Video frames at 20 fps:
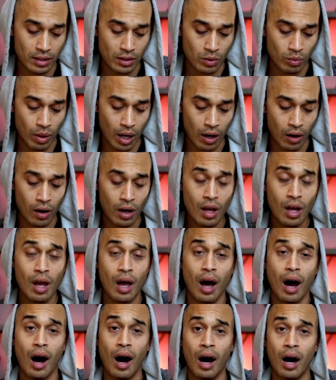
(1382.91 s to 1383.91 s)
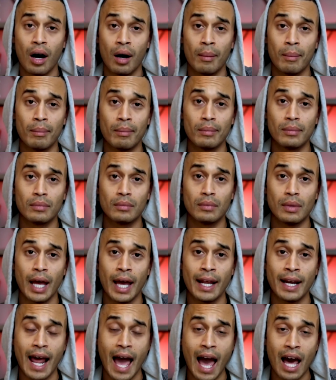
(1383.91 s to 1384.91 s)
as well.
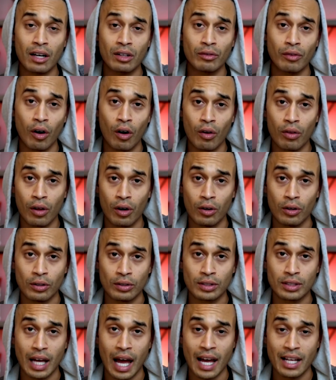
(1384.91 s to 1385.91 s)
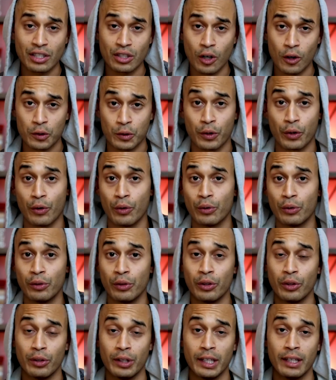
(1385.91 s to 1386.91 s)
And out of all those, I chose recruiting
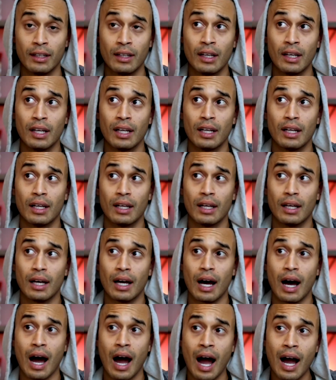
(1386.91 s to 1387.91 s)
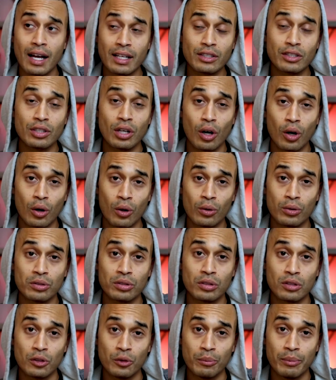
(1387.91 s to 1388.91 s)
duty. I chose
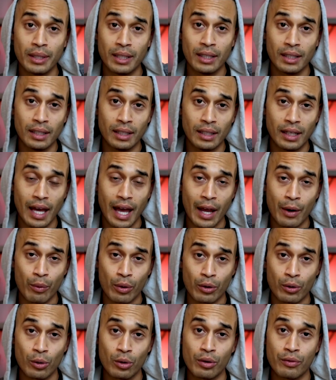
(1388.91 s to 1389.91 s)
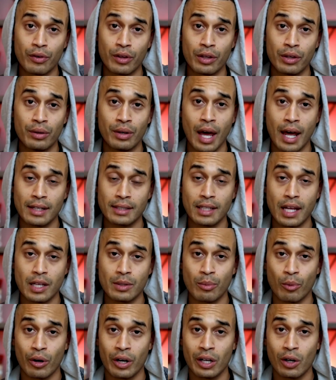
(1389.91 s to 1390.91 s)
to be a recruiter for the United States
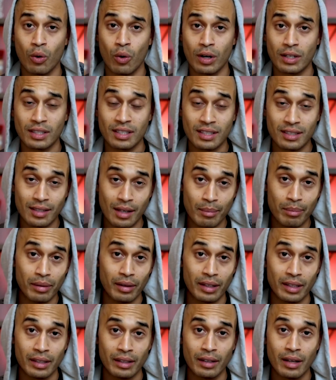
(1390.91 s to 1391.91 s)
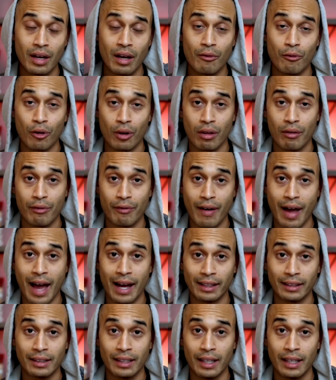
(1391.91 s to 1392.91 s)
Marine Corps simply for the
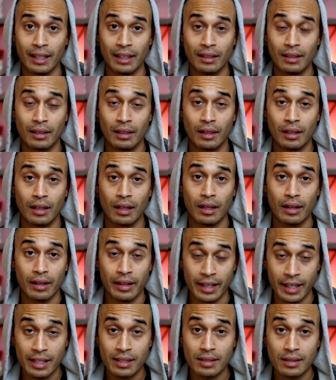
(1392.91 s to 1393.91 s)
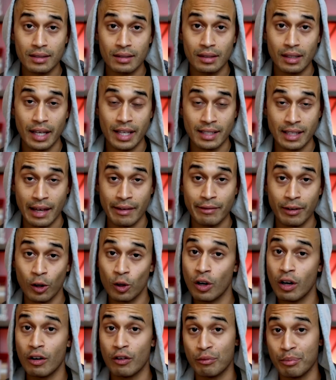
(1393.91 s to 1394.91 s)
fact that this is a
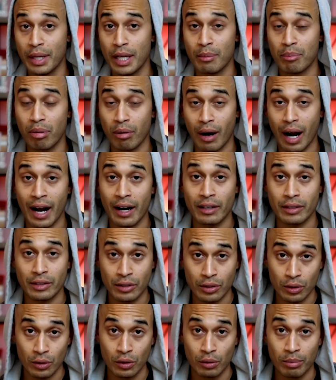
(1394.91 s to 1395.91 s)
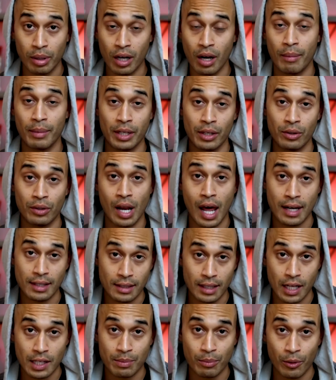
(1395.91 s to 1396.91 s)
photo of me prior to becoming a United
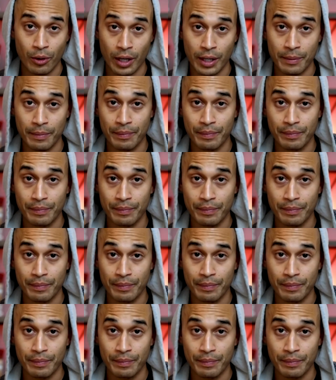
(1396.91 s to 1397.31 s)
States Marine.